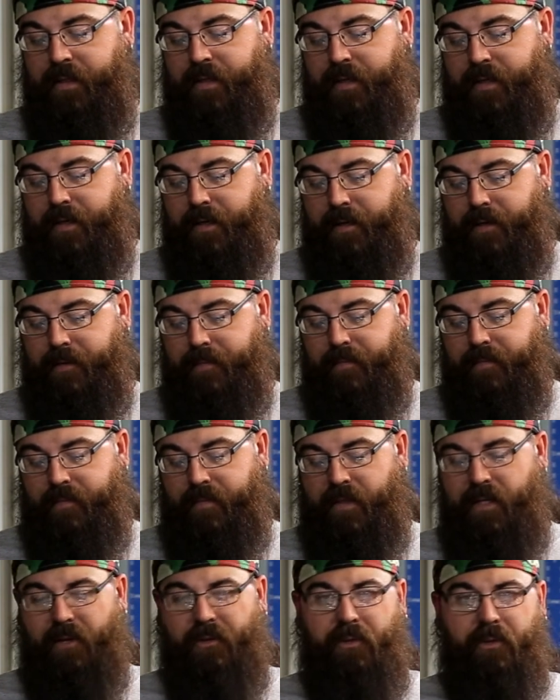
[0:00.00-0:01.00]

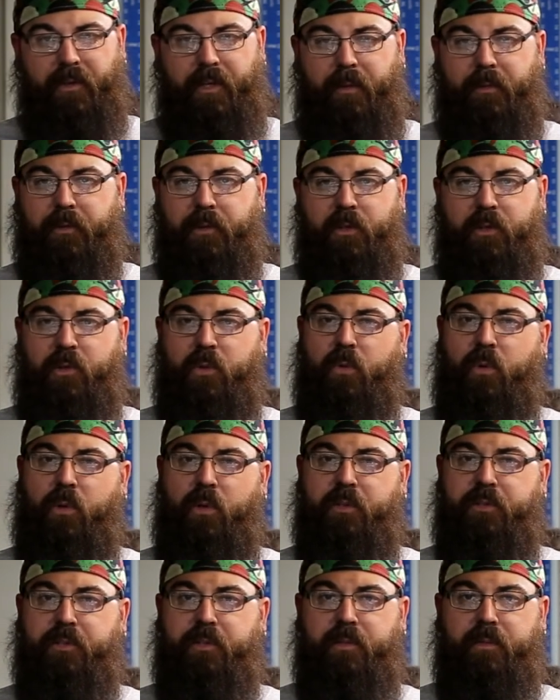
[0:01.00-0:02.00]
I'll do that with the
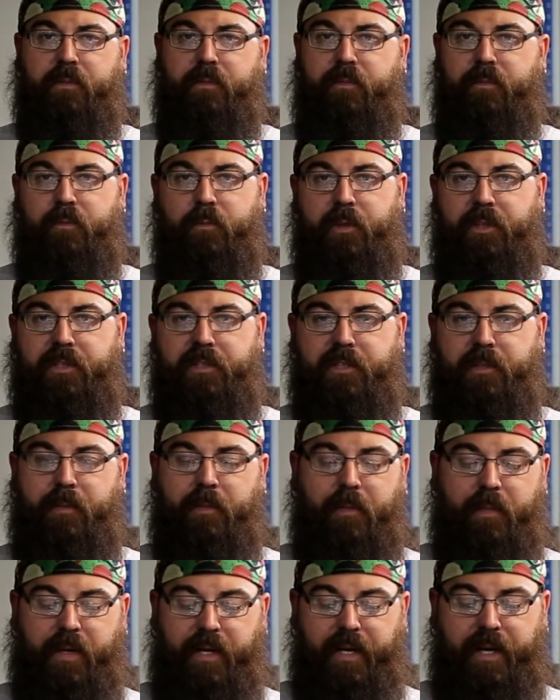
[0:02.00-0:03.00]
torch and with some
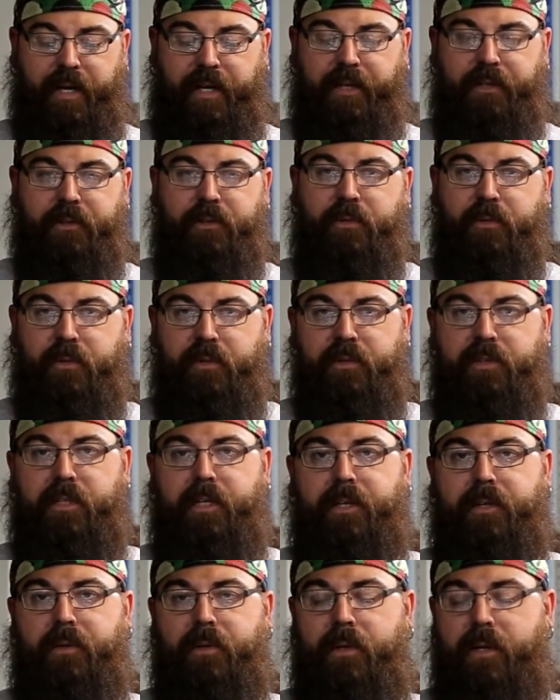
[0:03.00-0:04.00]
of my hand tools
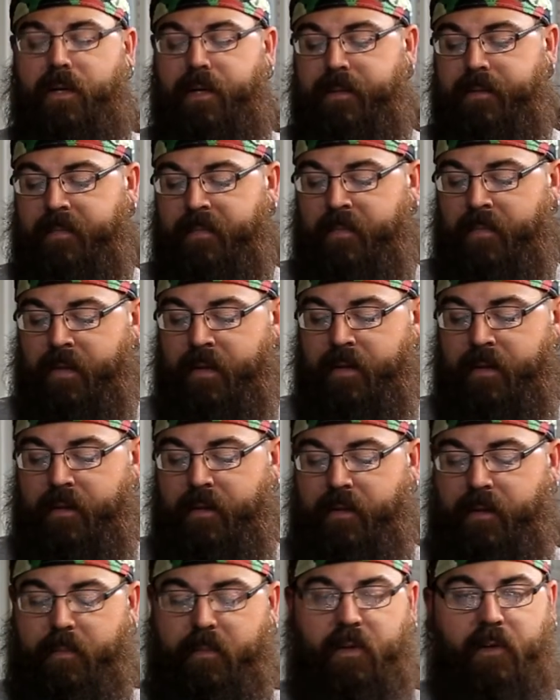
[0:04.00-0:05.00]
later on.
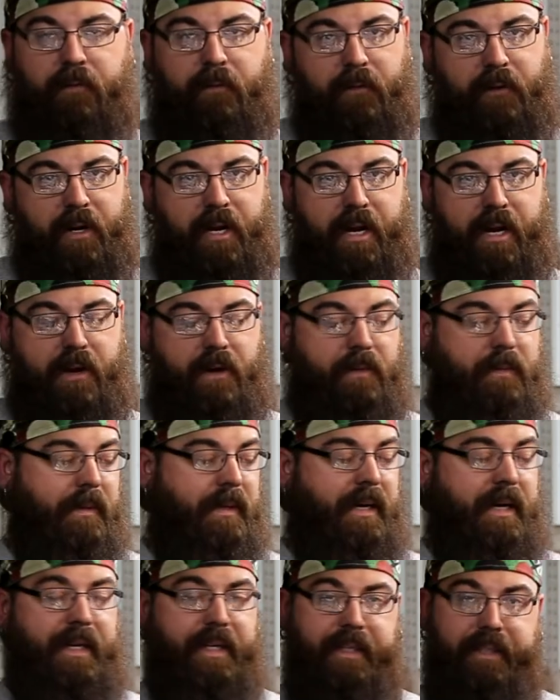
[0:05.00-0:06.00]
But for now,
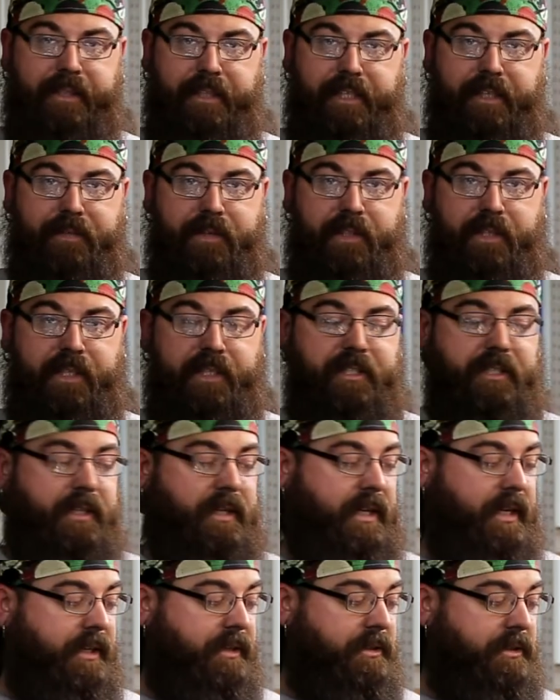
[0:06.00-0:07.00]
I can leave this and
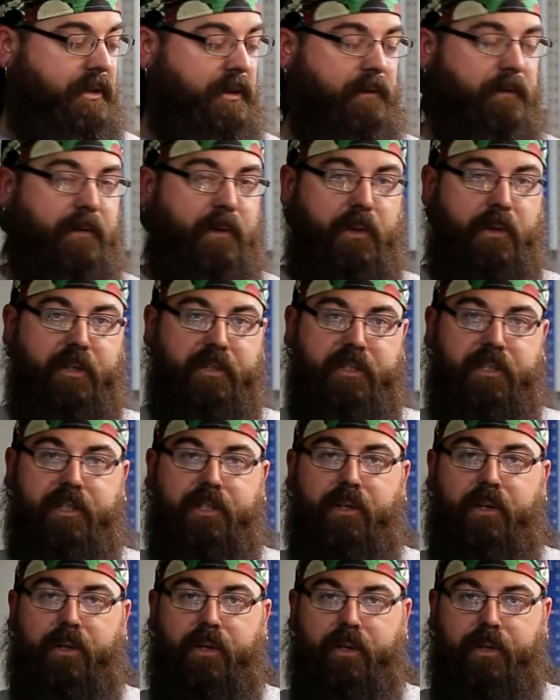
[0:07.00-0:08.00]
I can start
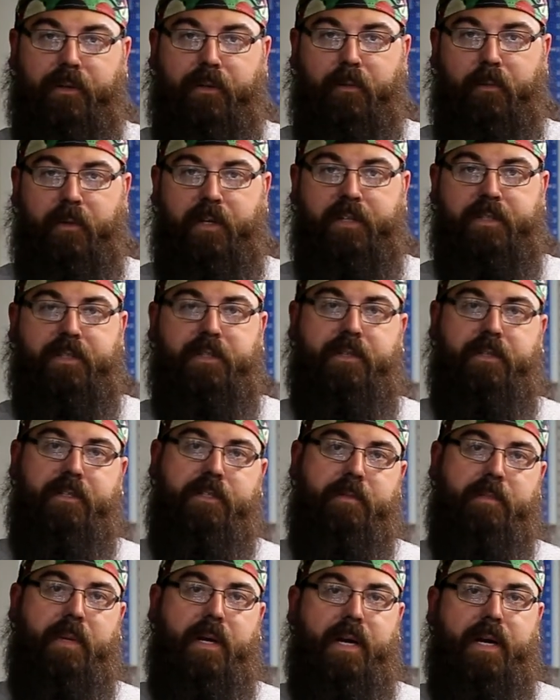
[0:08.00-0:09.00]
focusing on the rest of the
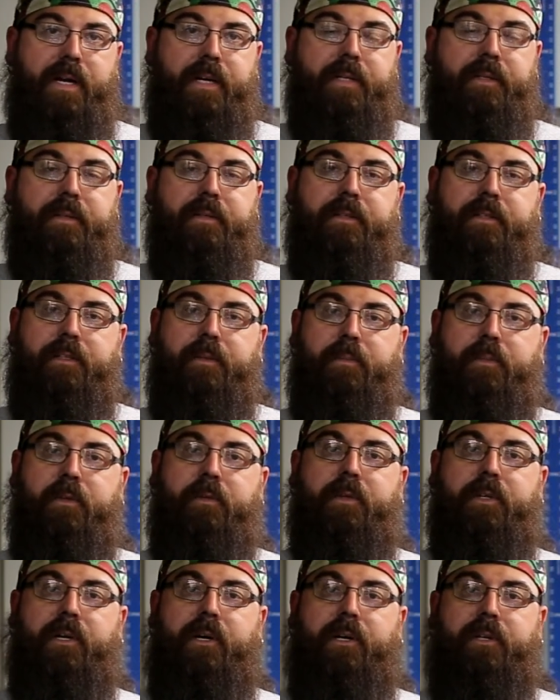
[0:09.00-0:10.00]
spine, and then
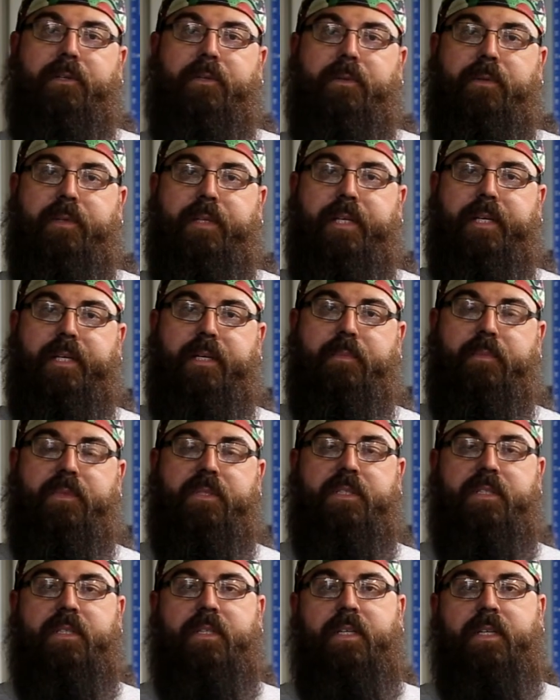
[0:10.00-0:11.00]
moving on to the
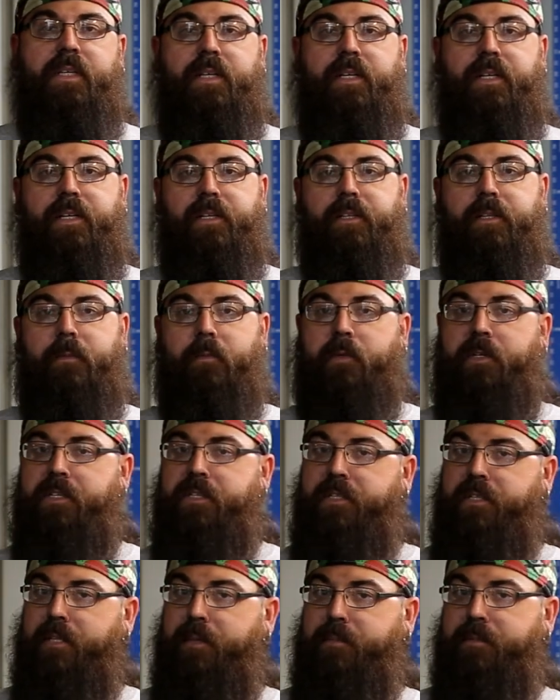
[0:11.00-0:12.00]
hips. And then
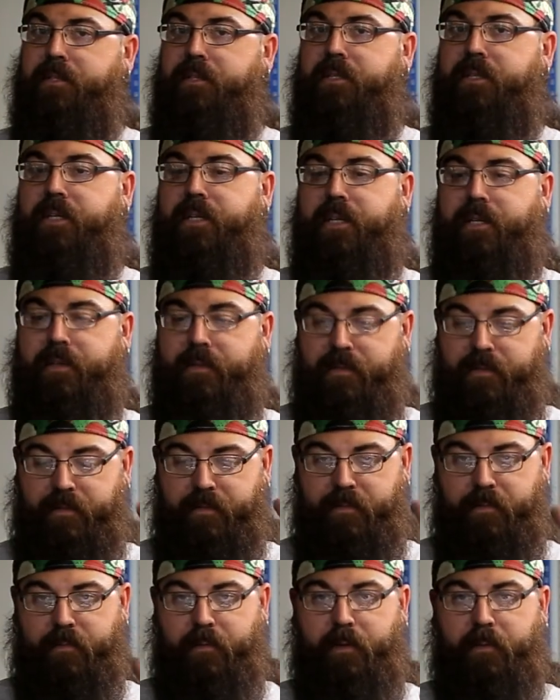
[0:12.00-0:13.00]
once the hips are done,
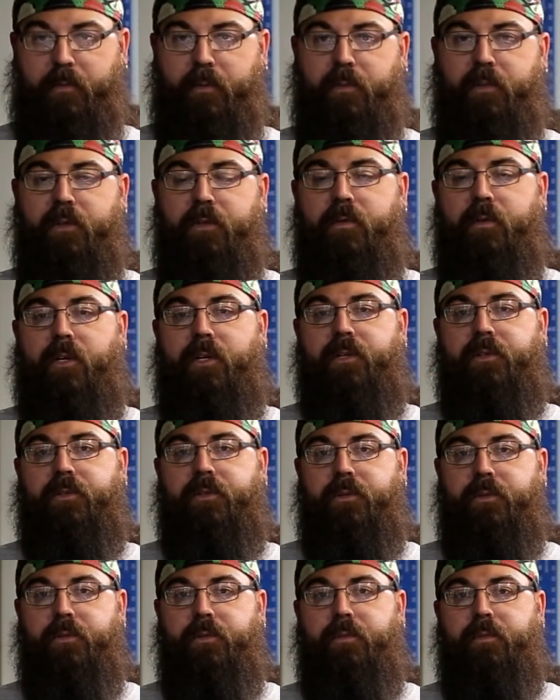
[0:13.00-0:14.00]
we will move on
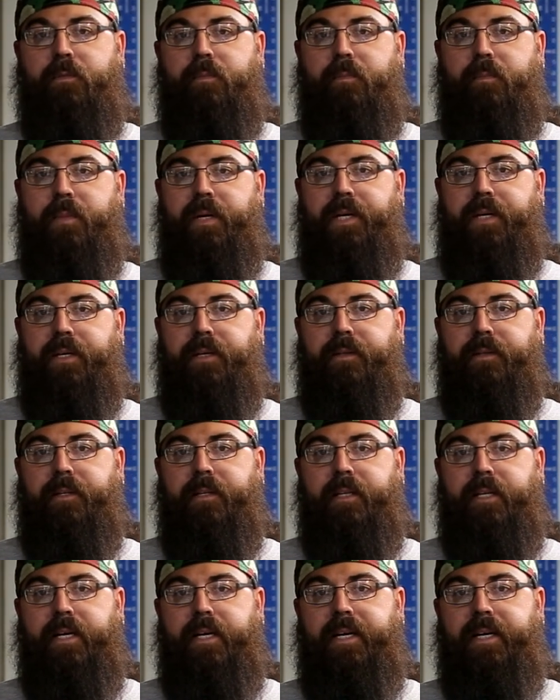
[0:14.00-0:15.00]
to making
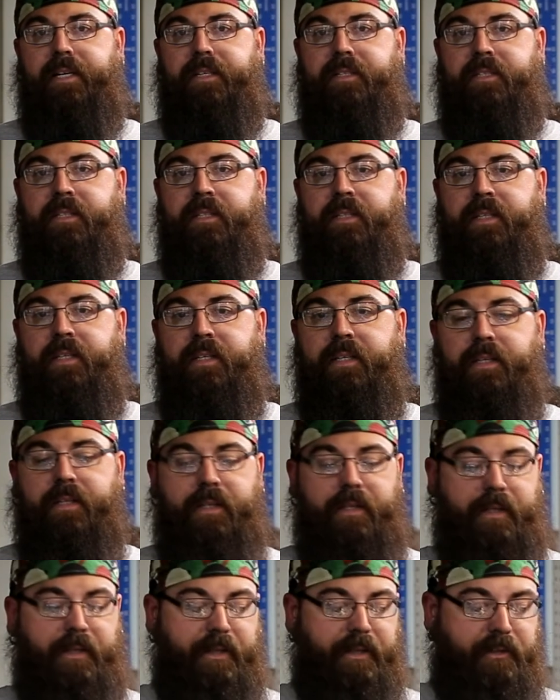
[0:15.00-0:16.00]
the legs
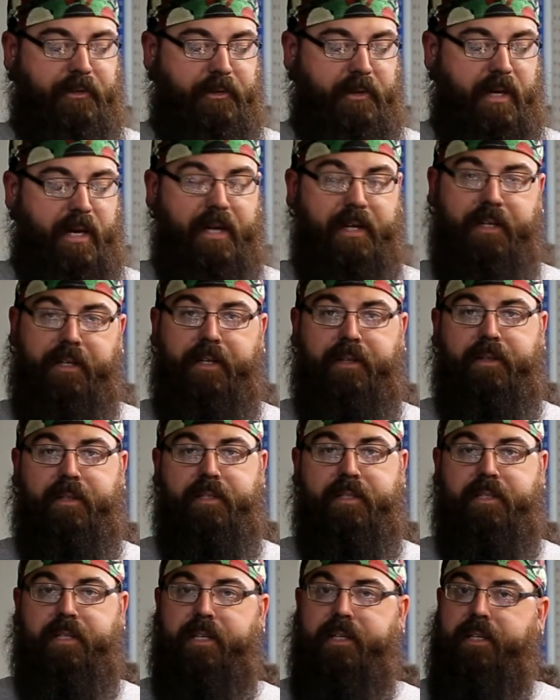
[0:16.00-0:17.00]
and trying to get
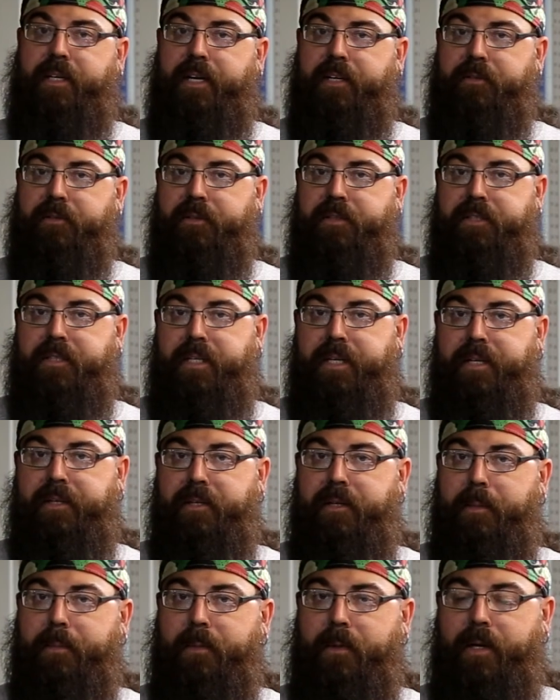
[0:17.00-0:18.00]
this thing to actually stand
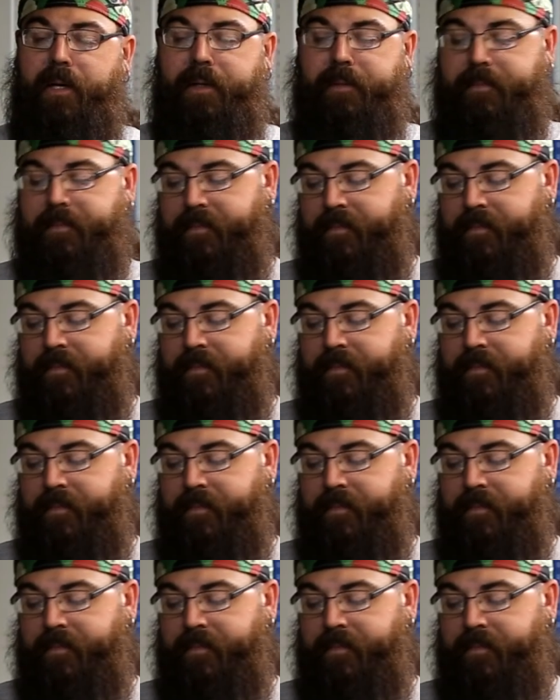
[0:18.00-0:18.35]
upright.